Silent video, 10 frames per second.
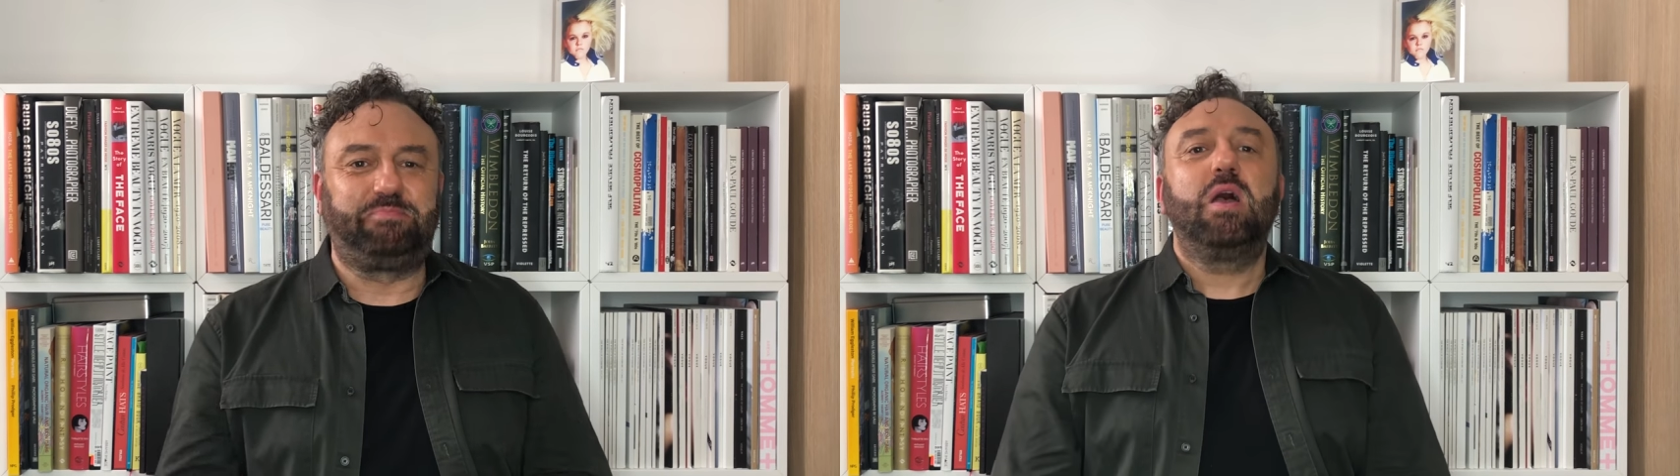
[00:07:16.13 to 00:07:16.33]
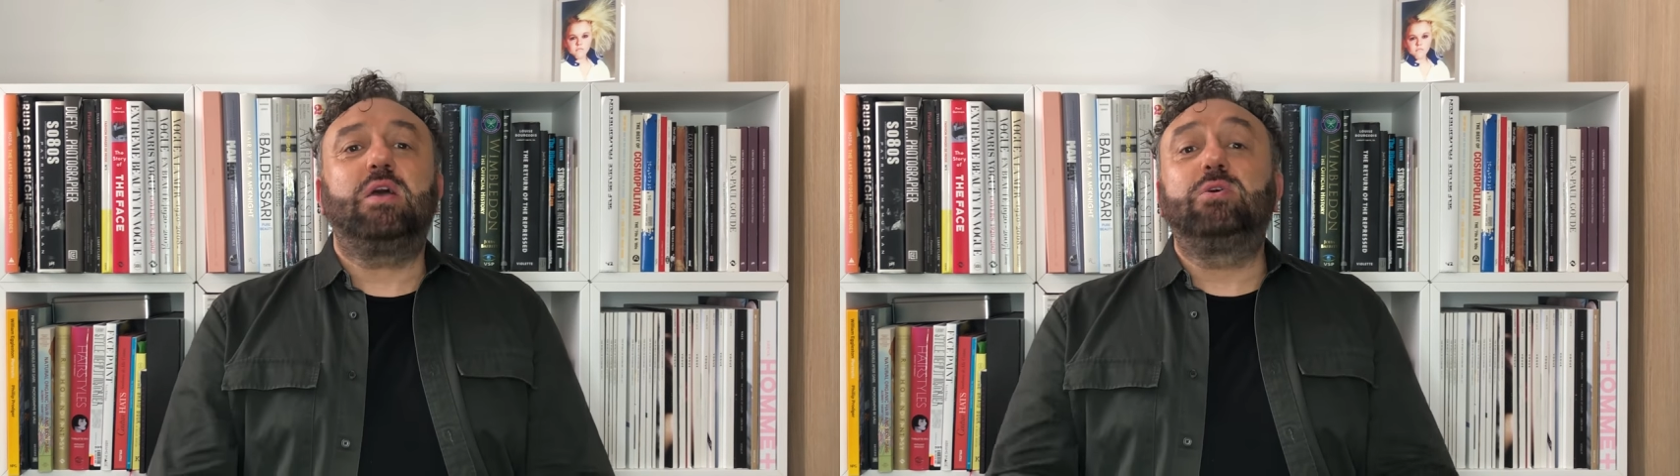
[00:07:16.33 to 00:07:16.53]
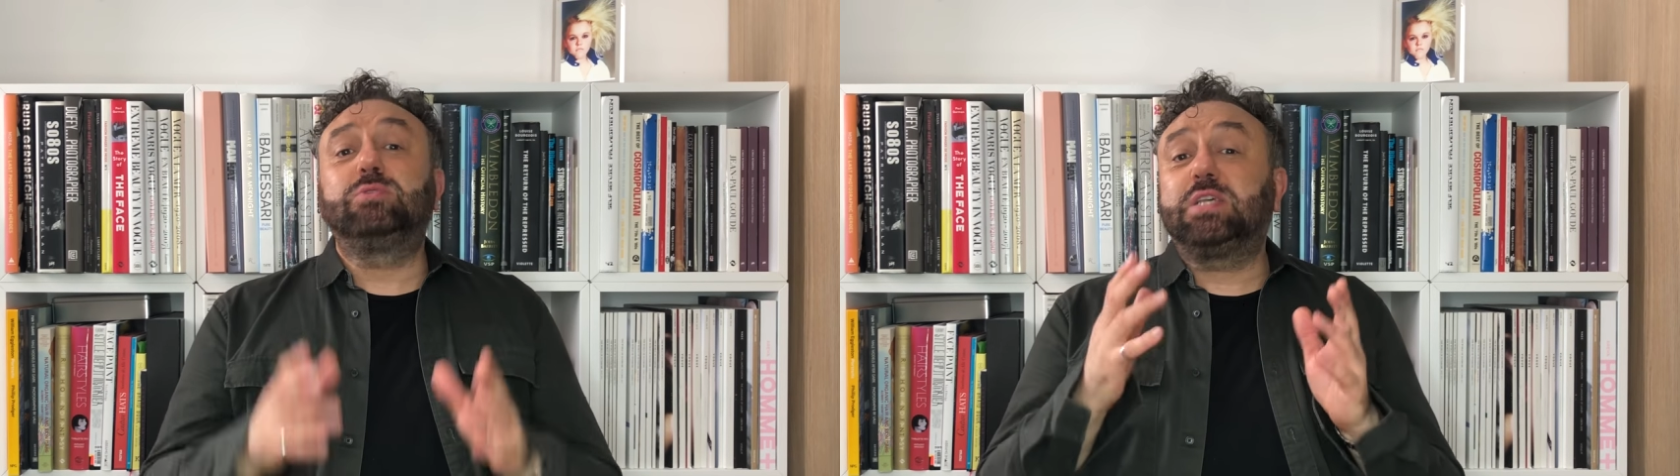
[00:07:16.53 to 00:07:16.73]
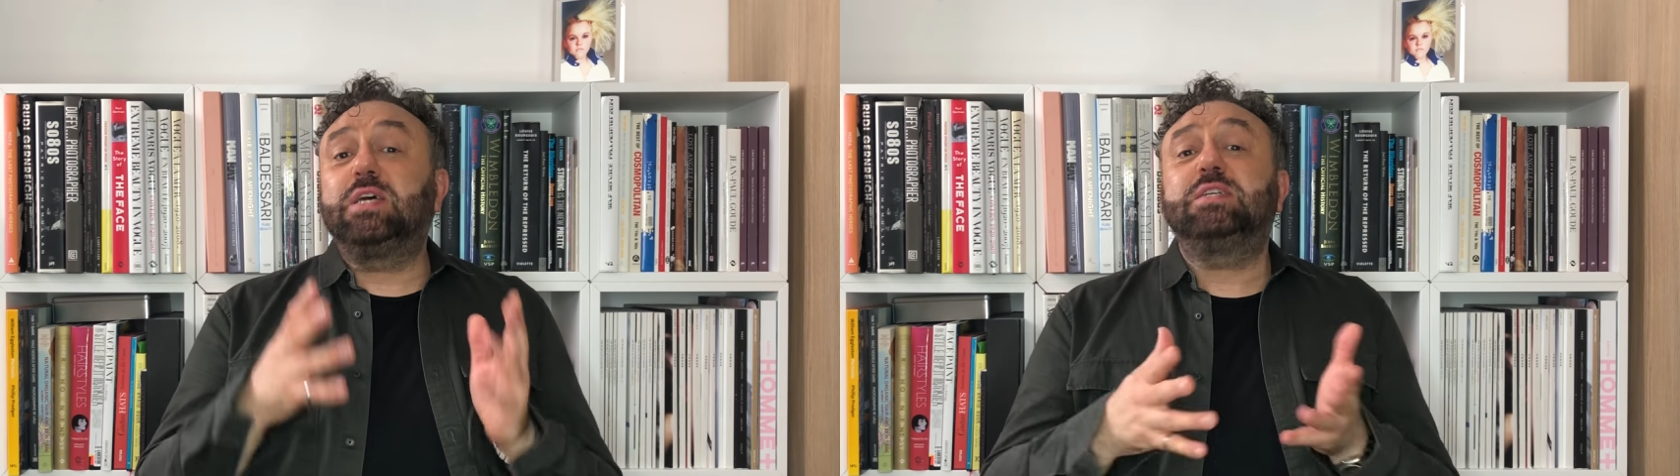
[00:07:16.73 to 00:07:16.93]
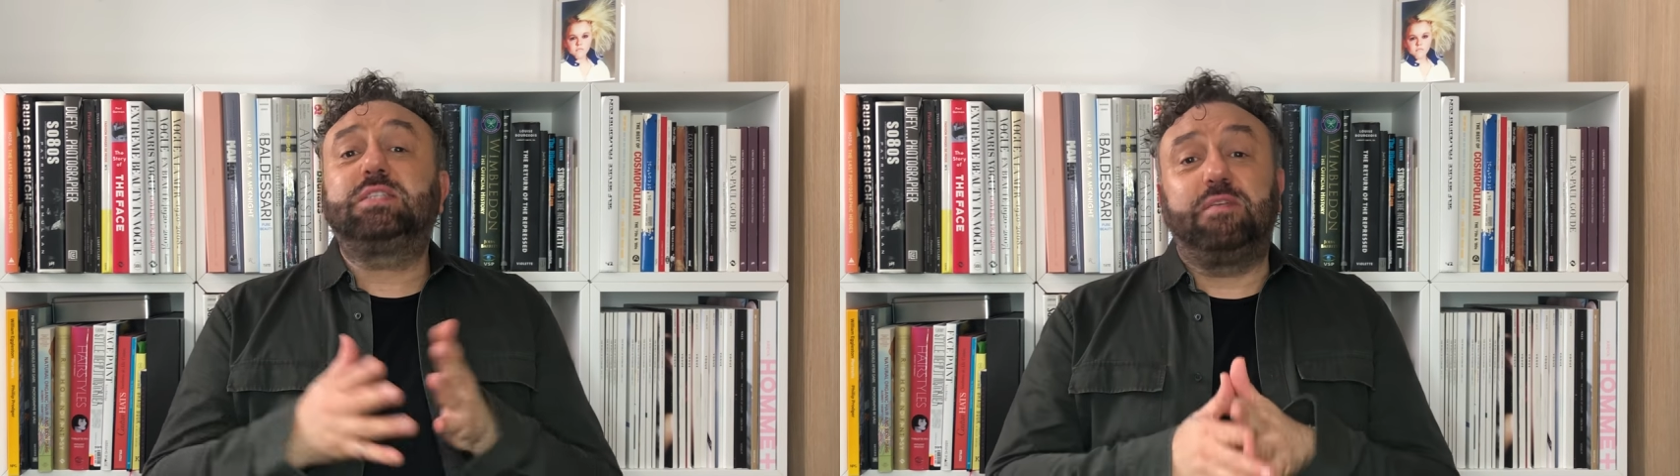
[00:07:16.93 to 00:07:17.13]
An
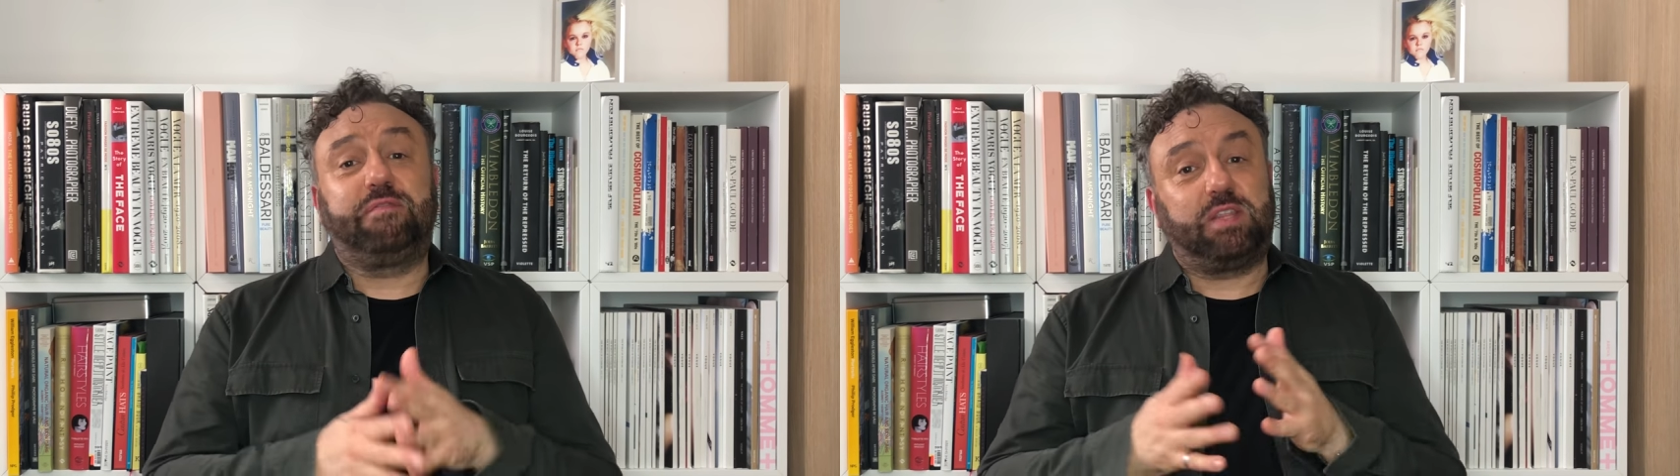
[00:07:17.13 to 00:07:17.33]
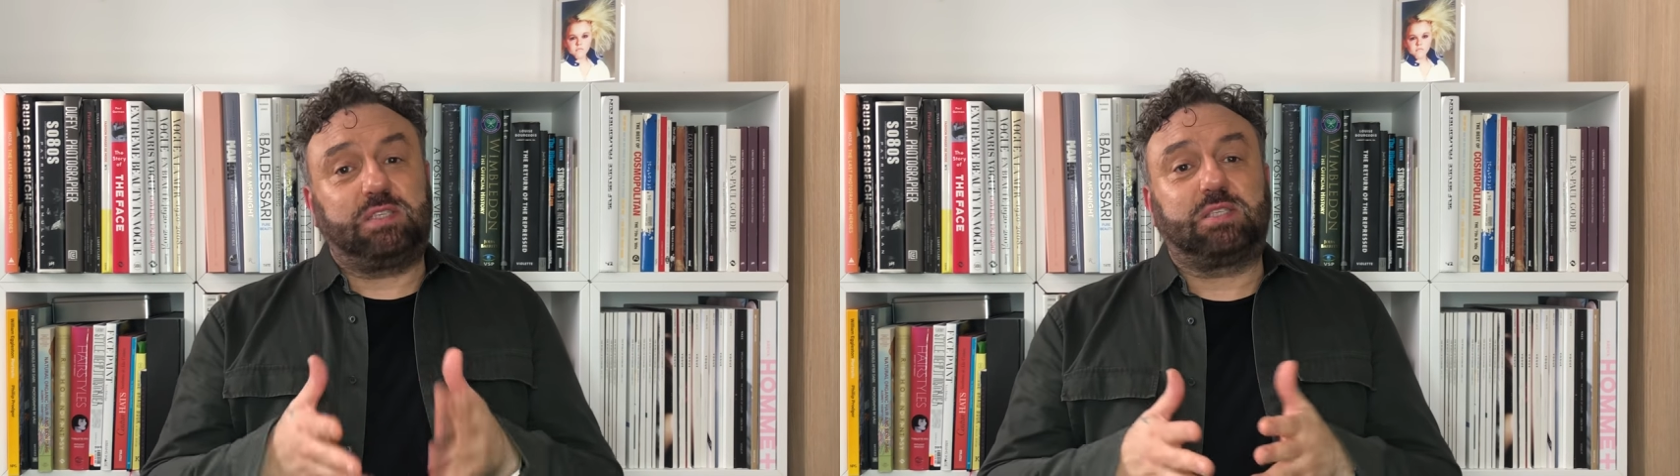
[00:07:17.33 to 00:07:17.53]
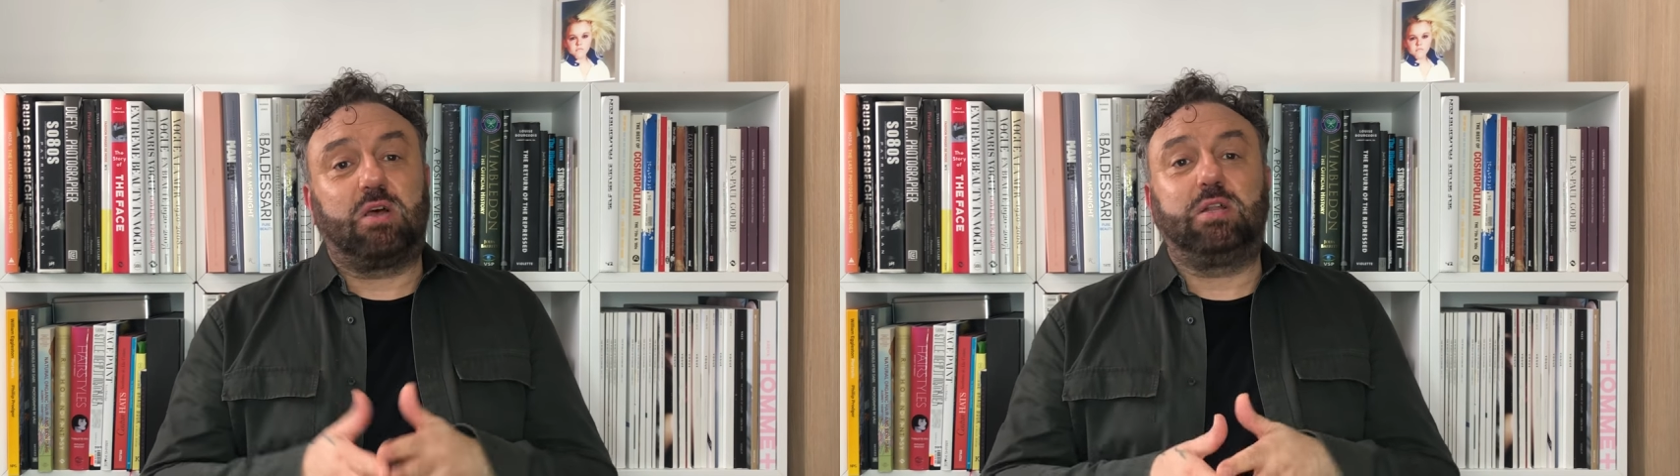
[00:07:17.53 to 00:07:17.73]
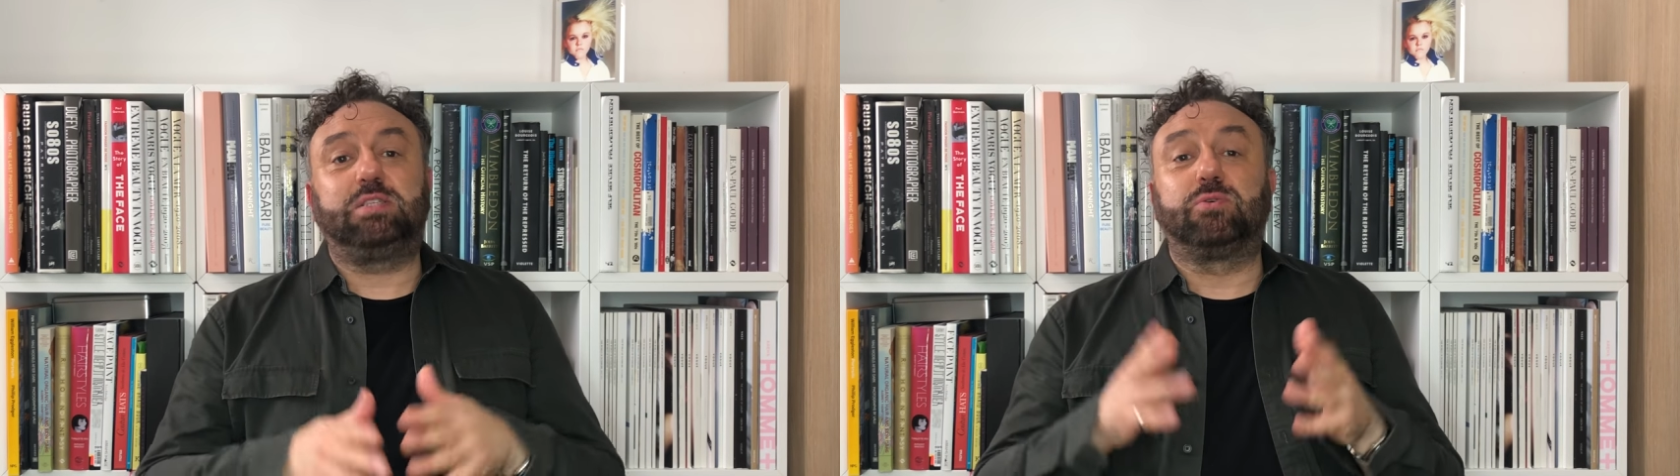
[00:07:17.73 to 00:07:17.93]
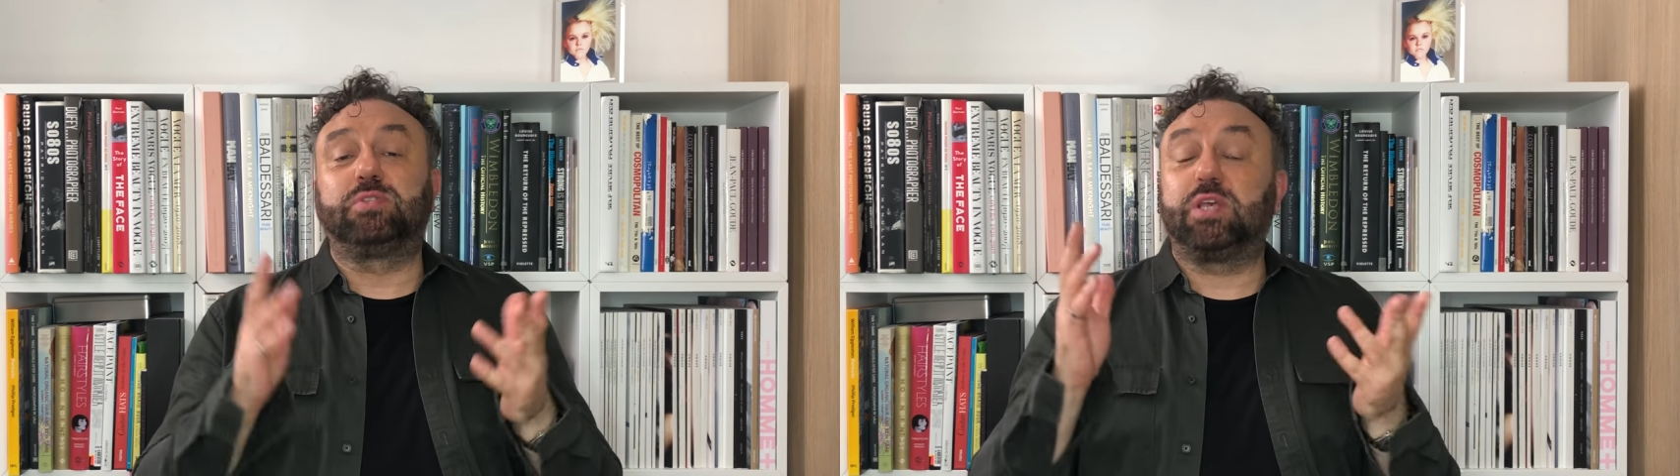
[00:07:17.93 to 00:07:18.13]
alternative for this style is
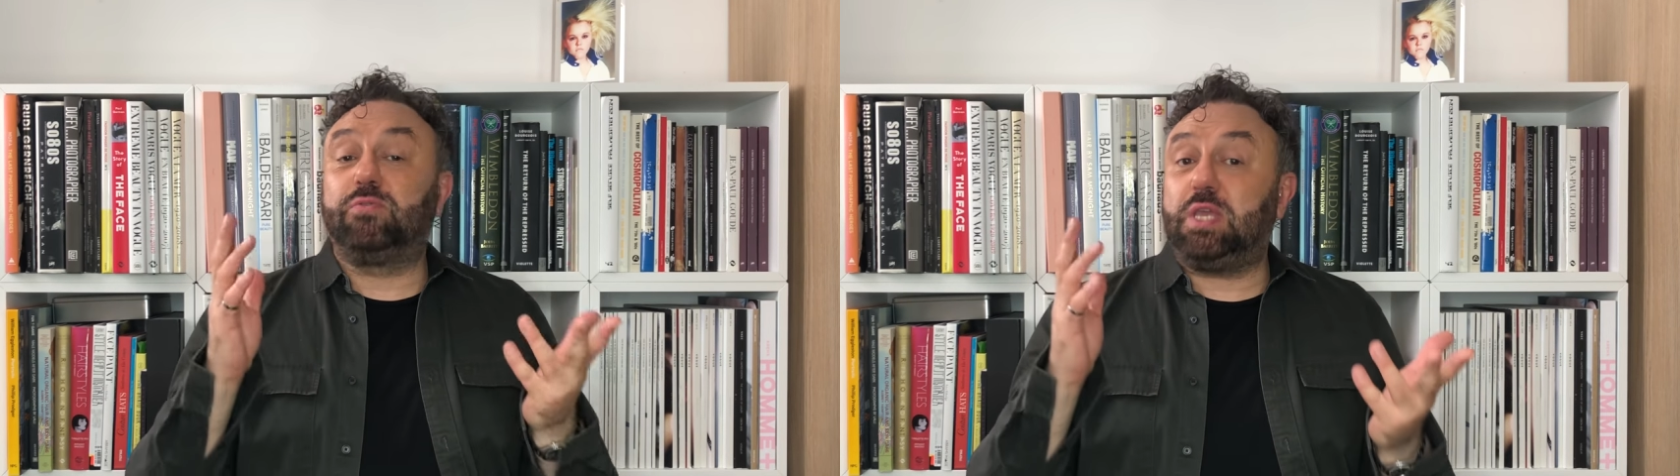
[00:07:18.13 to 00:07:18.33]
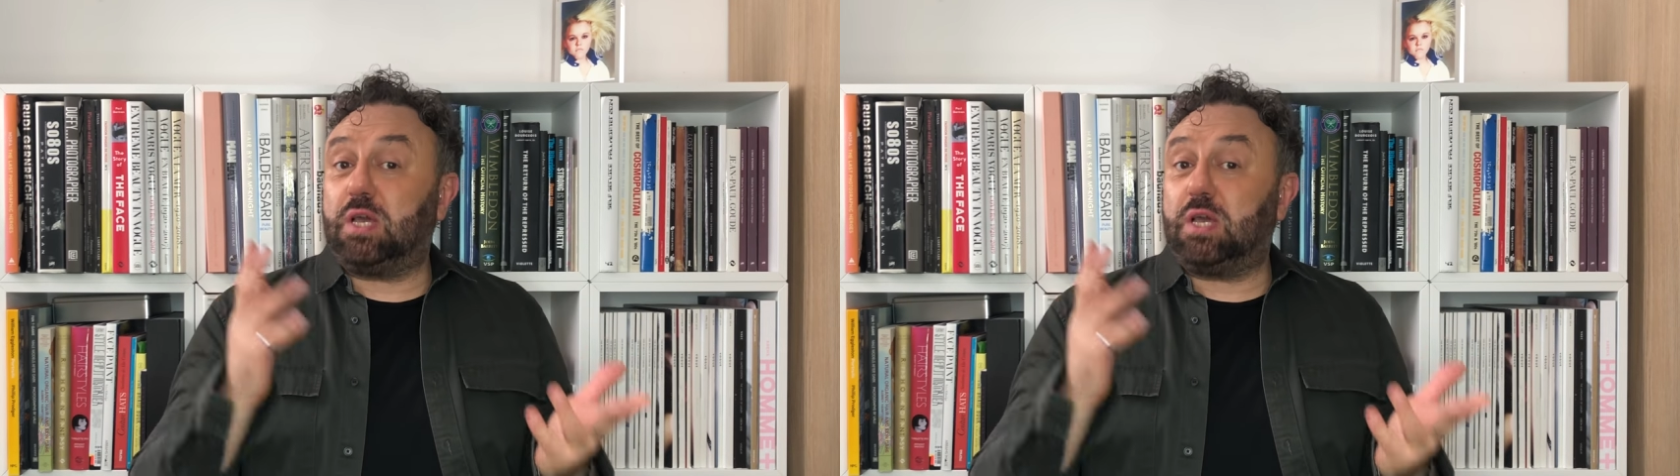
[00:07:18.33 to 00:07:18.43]
also the